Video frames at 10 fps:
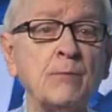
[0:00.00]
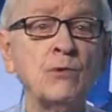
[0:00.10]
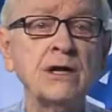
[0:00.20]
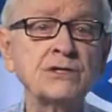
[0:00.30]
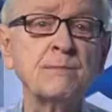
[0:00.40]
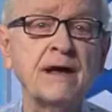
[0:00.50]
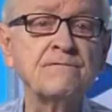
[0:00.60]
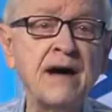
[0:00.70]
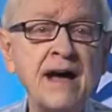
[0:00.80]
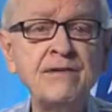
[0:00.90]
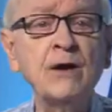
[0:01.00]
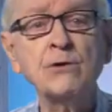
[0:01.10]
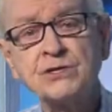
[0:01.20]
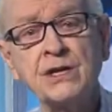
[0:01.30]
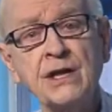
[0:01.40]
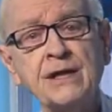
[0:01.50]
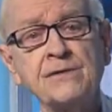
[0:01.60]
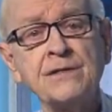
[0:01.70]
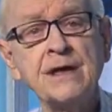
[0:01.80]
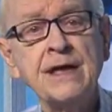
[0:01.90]
runs about five hours in length
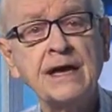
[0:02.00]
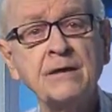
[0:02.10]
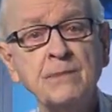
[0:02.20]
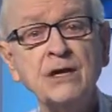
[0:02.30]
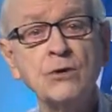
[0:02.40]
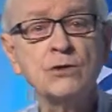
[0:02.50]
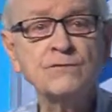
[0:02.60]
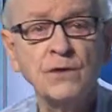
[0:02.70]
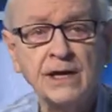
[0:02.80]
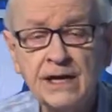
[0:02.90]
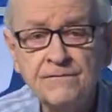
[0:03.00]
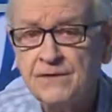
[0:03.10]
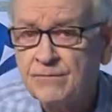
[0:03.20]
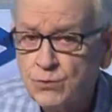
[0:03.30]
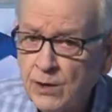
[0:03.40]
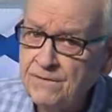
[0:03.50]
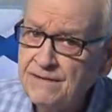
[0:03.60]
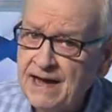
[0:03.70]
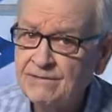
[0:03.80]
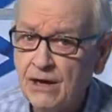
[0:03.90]
it can be yours for a gift of
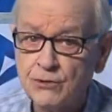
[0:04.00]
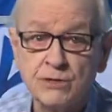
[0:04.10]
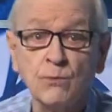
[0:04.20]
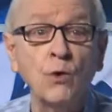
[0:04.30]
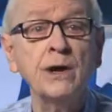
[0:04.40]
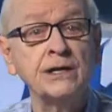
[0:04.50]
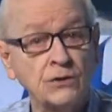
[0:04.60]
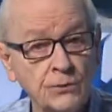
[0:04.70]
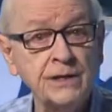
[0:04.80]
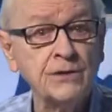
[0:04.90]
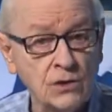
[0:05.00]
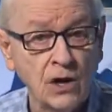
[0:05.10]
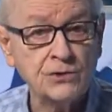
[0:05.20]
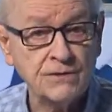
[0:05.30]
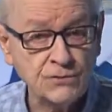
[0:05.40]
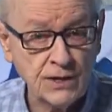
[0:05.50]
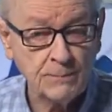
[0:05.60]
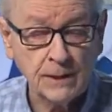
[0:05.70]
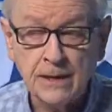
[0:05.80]
$25 or more, including the cost of shipping.